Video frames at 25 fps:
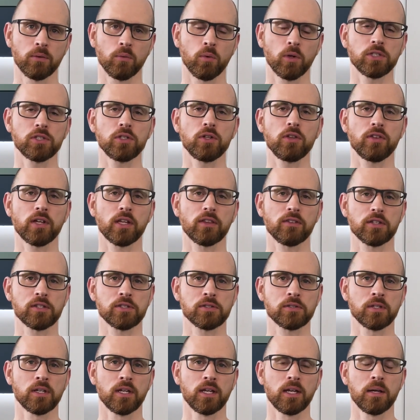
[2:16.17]
and what do you think
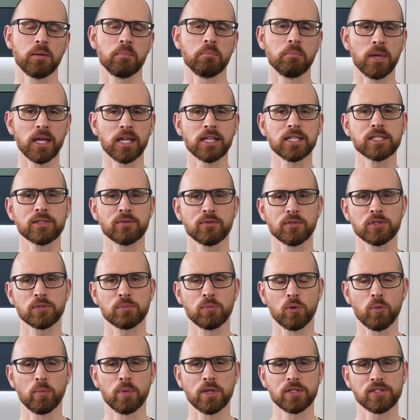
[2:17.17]
this means for
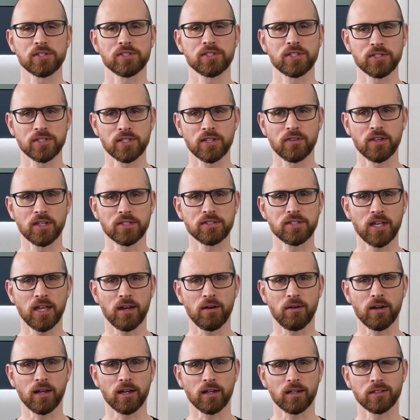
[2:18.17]
small businesses in this
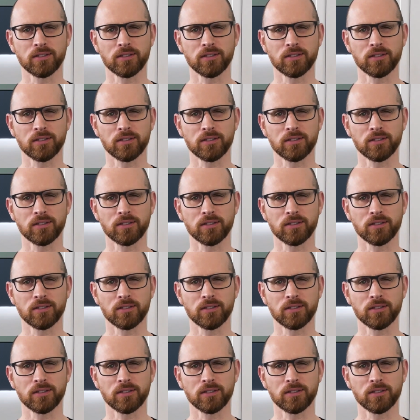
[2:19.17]
area?